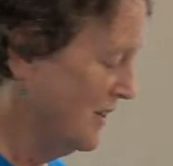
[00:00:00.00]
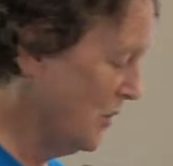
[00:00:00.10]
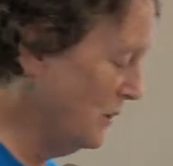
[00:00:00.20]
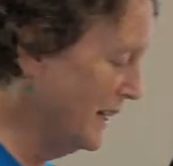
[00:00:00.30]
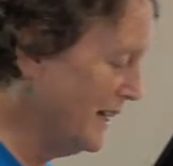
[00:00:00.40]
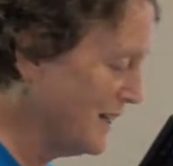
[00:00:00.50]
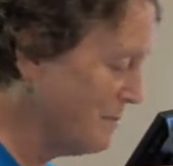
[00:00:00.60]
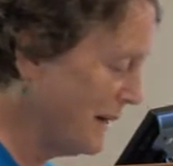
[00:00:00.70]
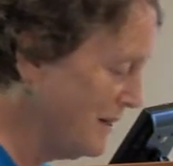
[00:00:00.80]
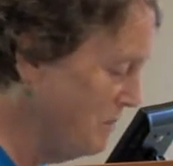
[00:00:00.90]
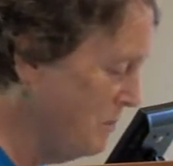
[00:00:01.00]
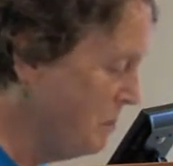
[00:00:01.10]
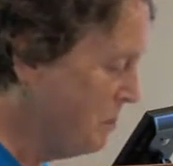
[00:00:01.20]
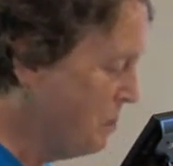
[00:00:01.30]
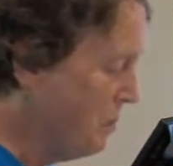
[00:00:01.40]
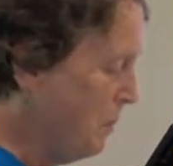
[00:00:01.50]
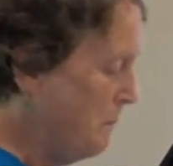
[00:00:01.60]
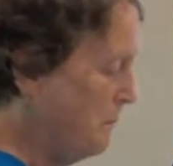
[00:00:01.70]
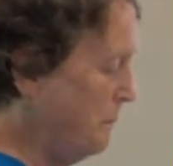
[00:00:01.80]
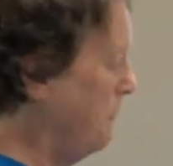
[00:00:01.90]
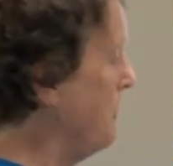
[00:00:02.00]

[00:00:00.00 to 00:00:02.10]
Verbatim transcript: totally unexpected. We have